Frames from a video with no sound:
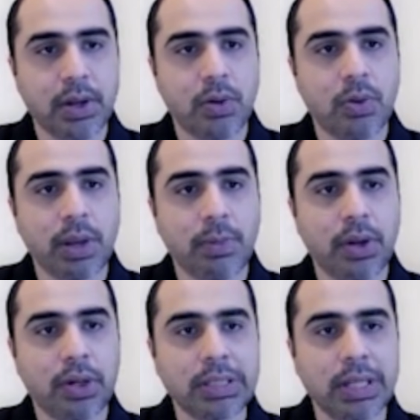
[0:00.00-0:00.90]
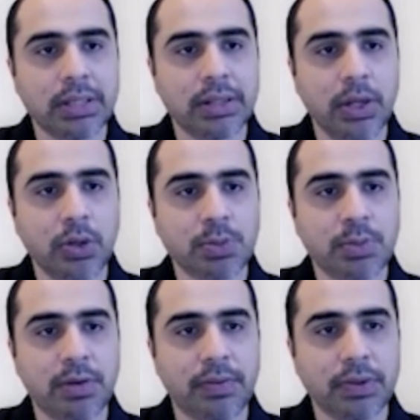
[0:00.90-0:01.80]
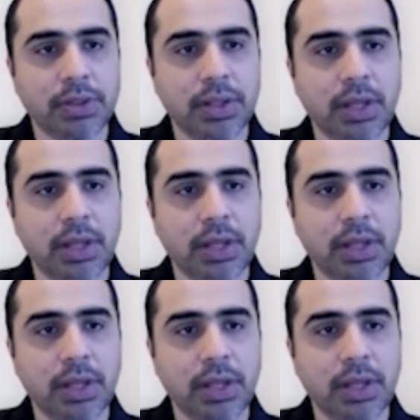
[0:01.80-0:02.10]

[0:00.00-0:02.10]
Okay, because there is reduced perfusion,